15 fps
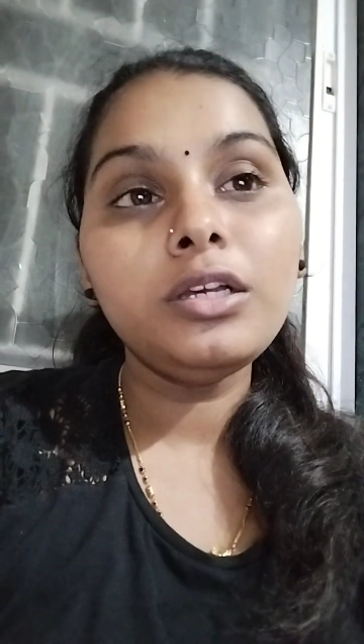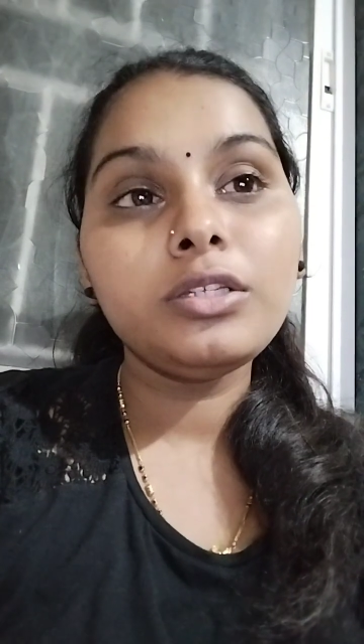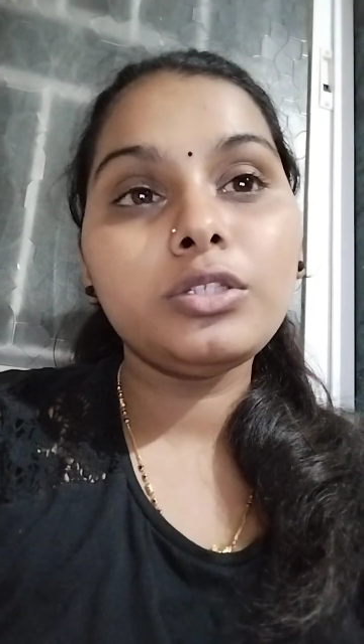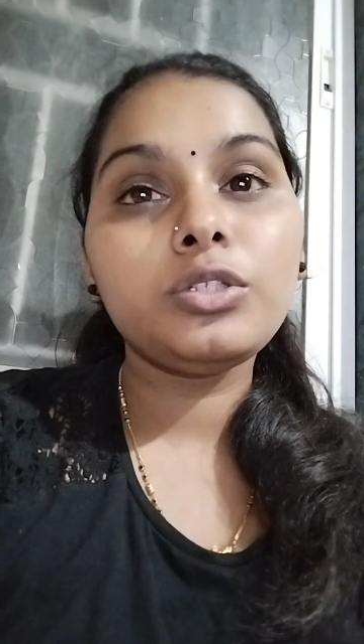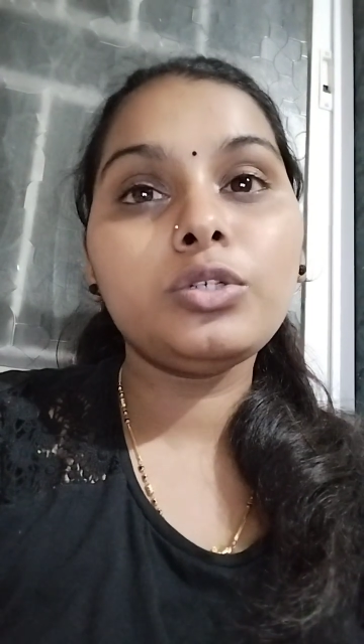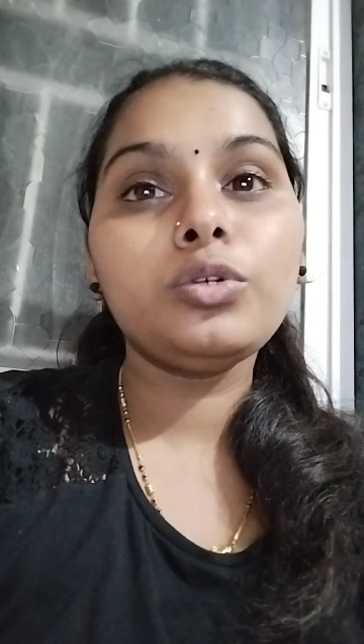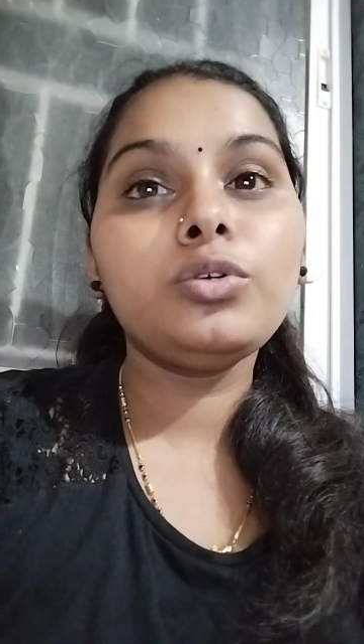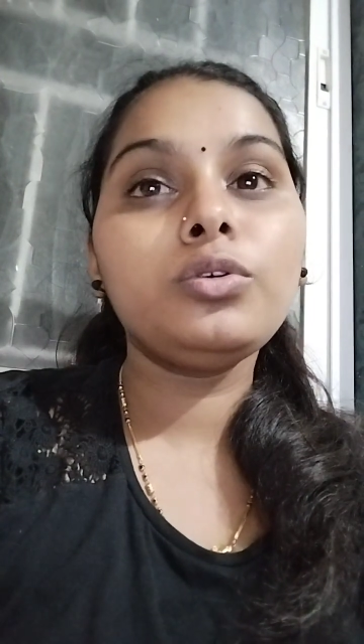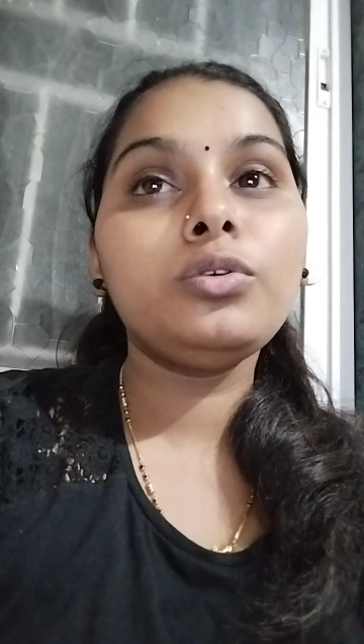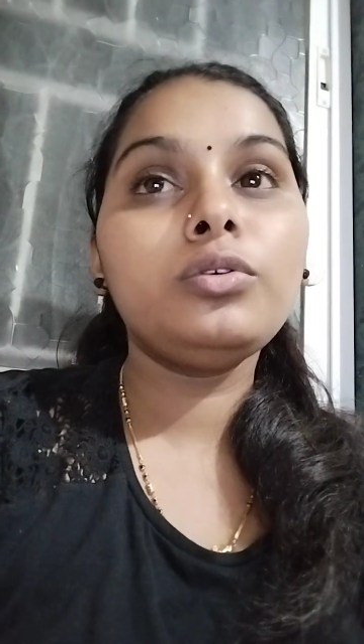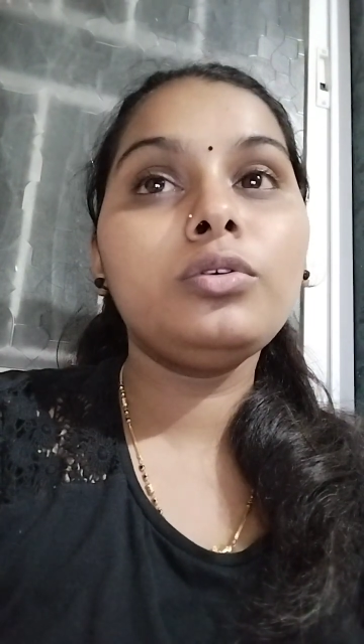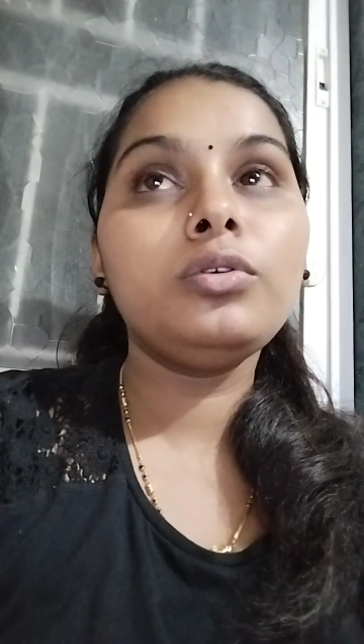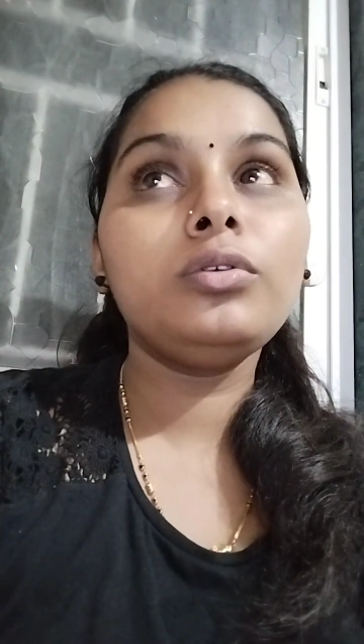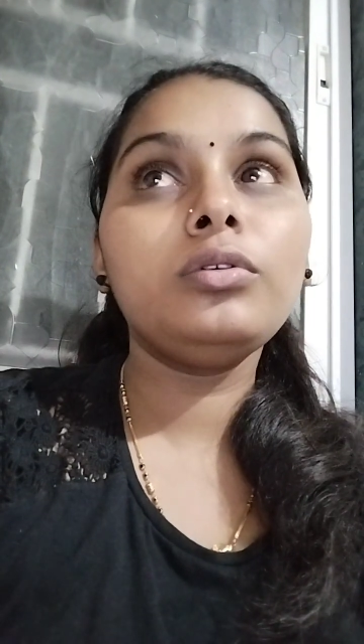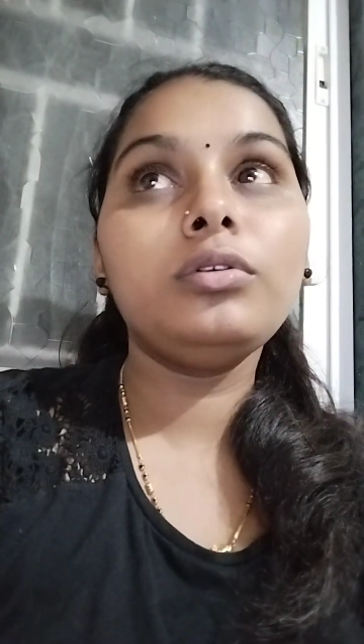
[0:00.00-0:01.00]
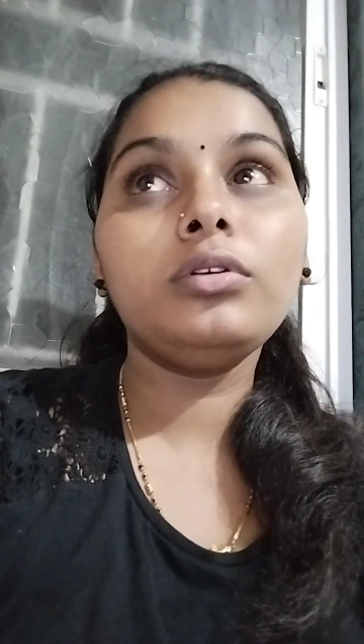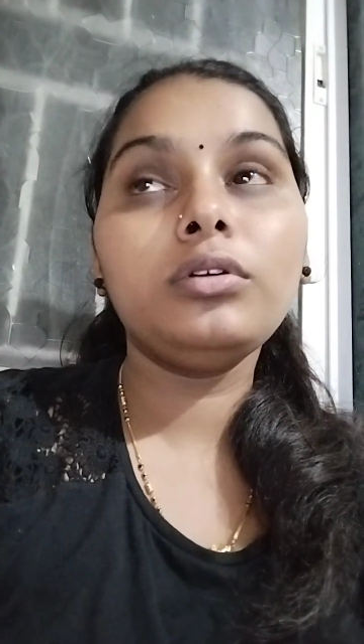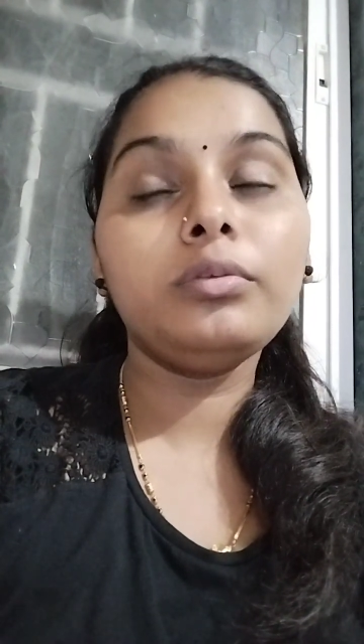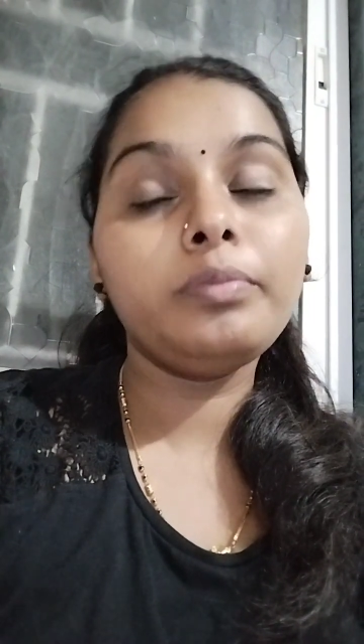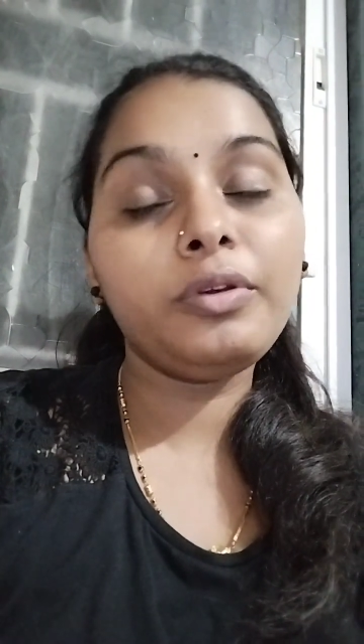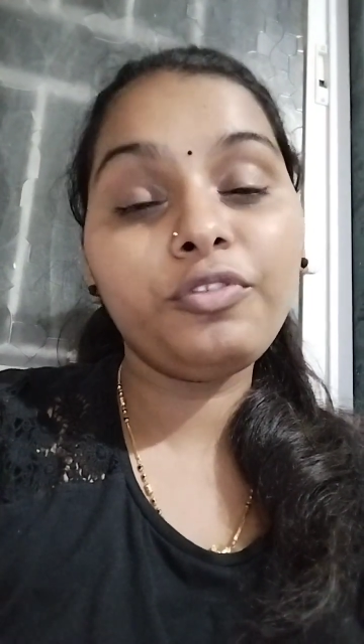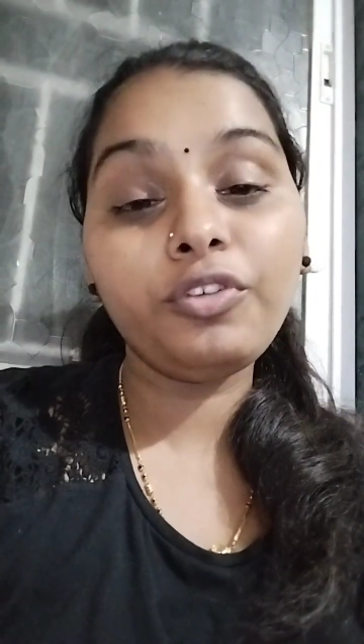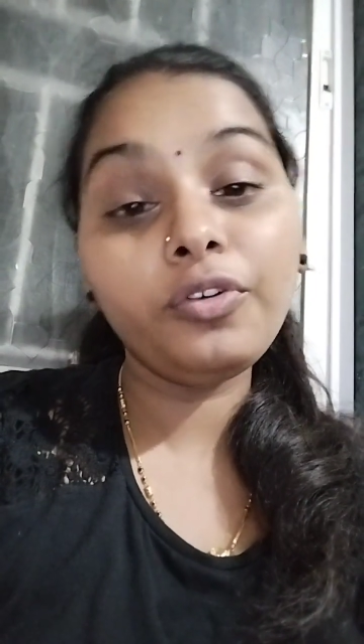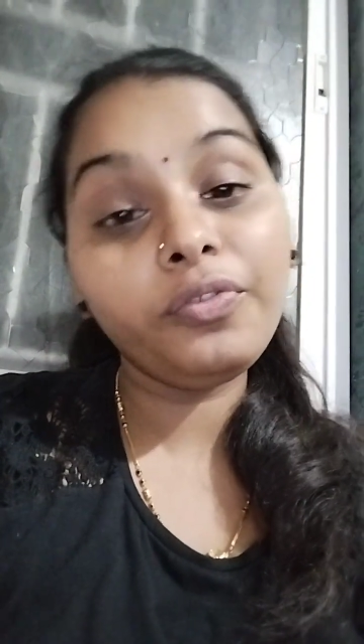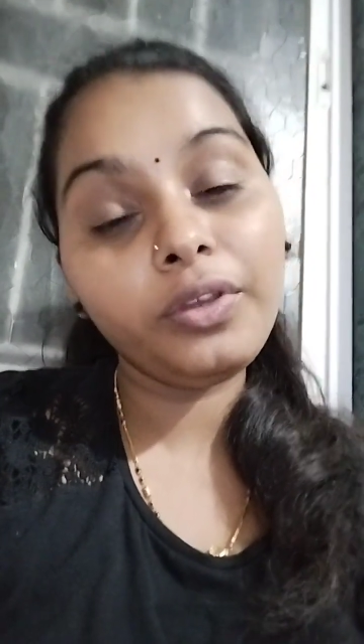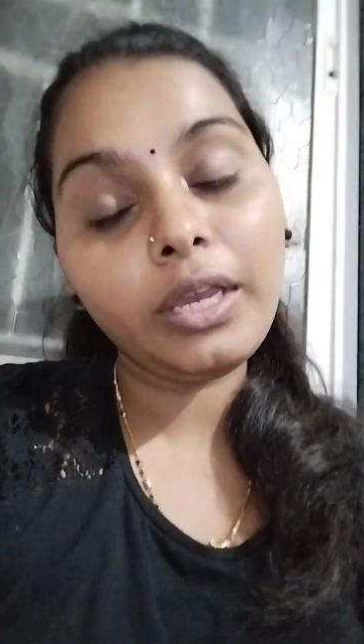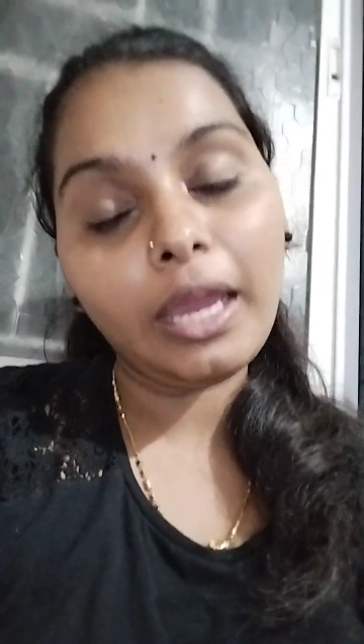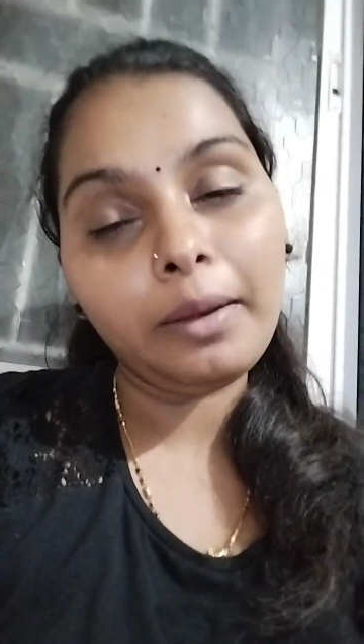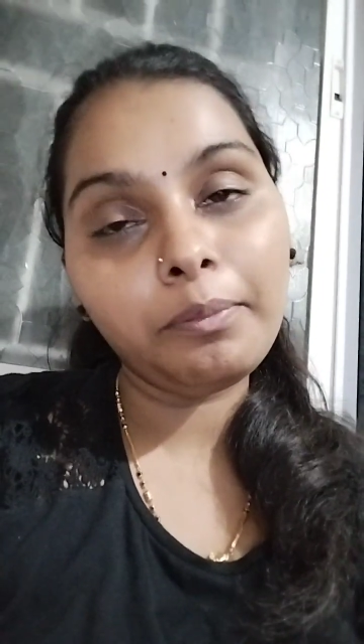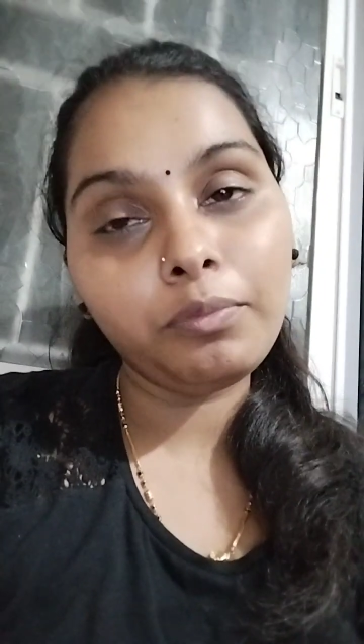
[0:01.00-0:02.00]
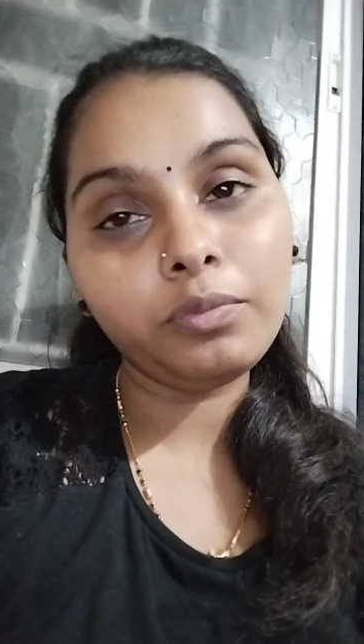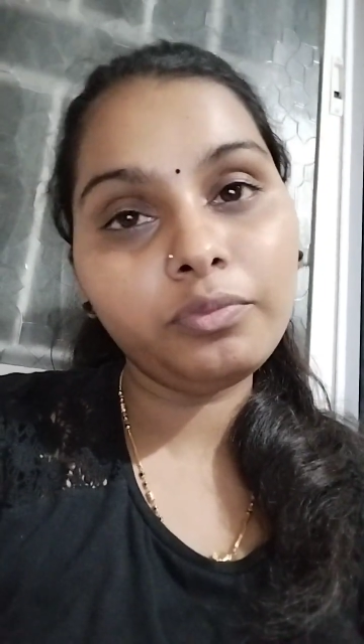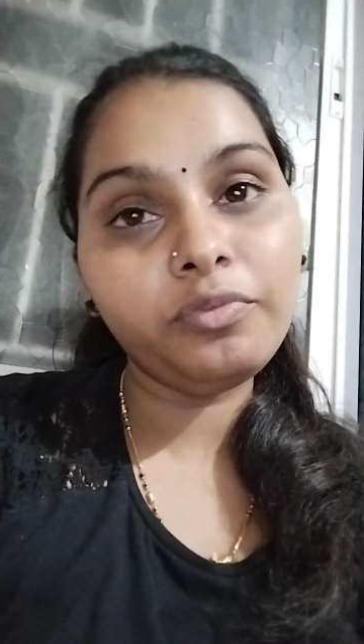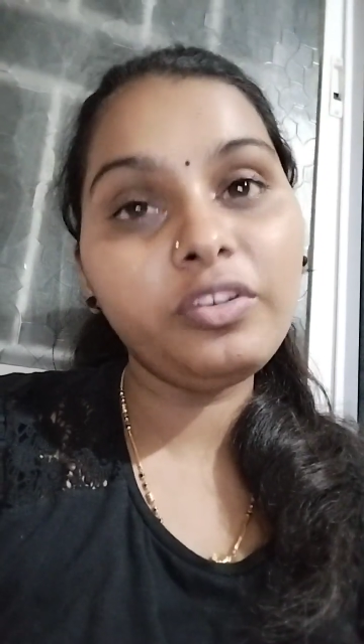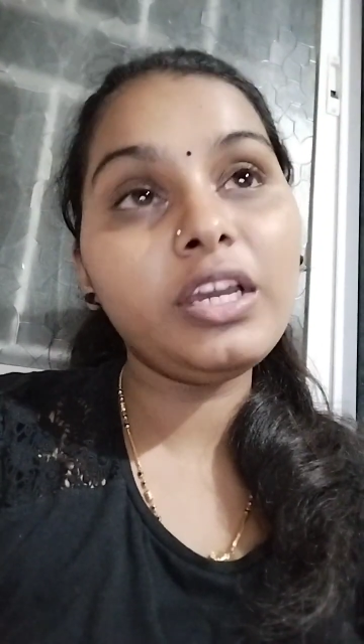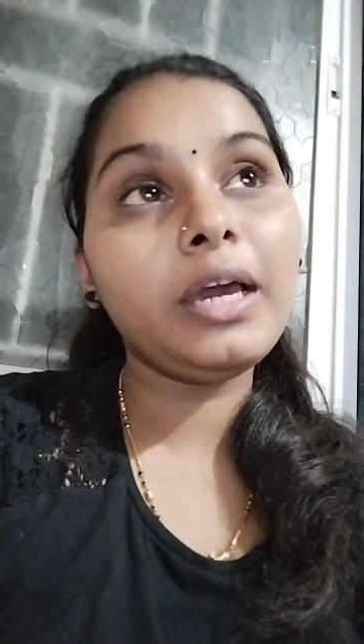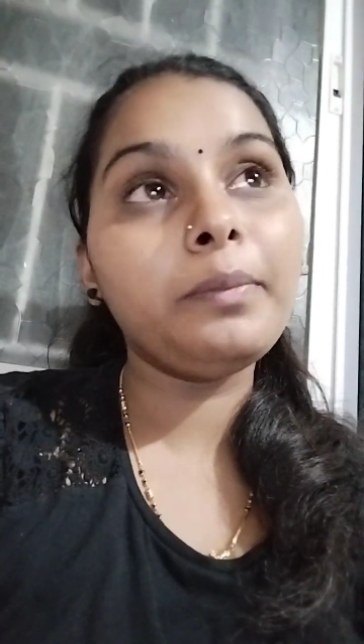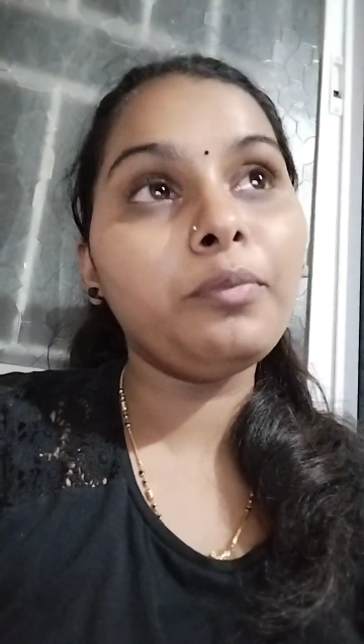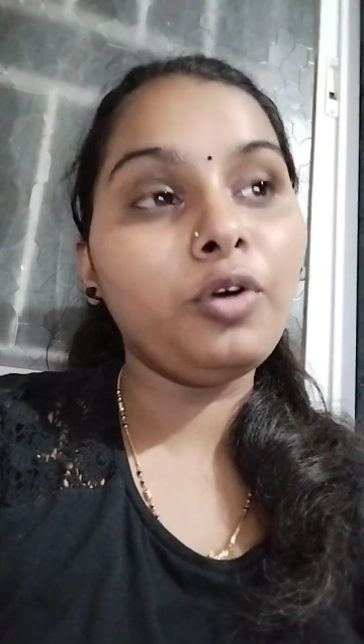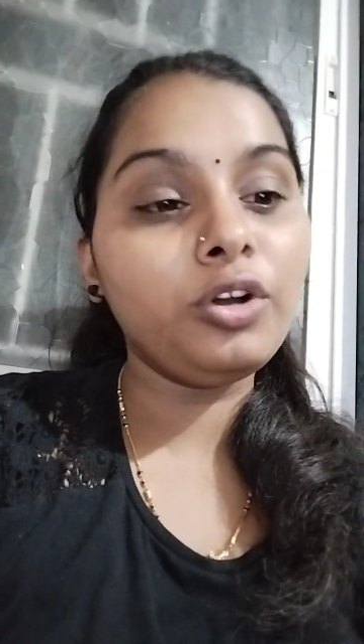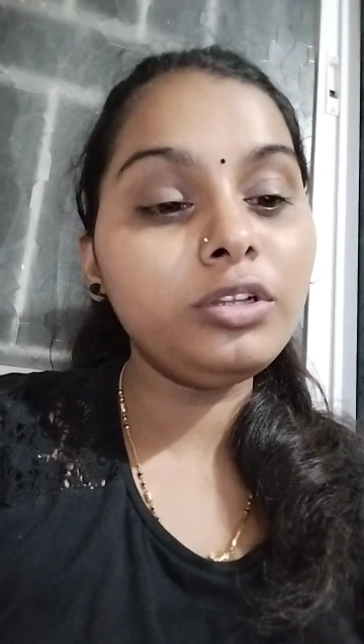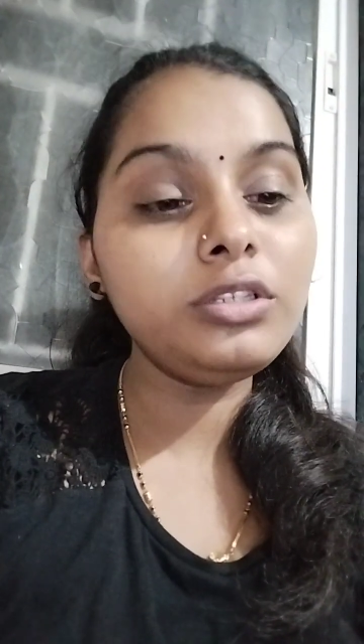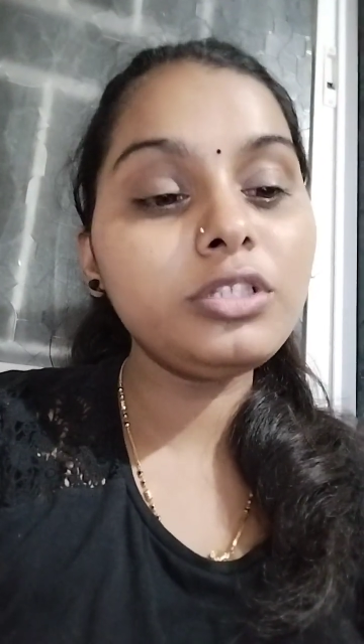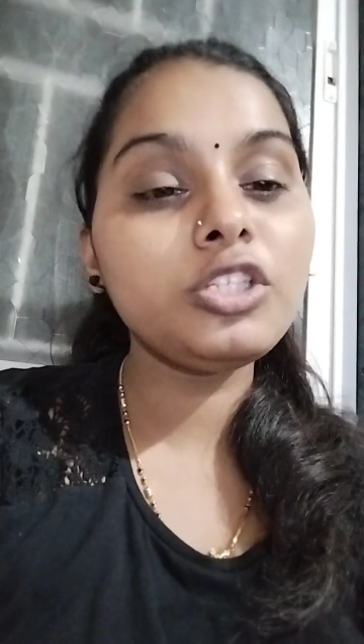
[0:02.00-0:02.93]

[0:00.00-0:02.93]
So before we are born,